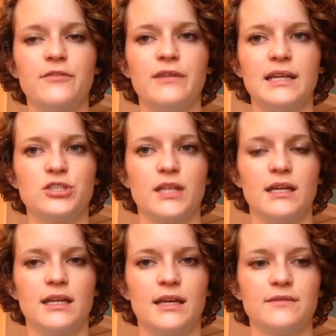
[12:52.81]
finish that
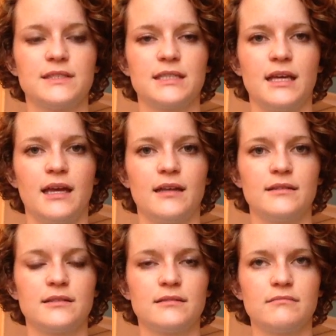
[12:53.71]
it gives, and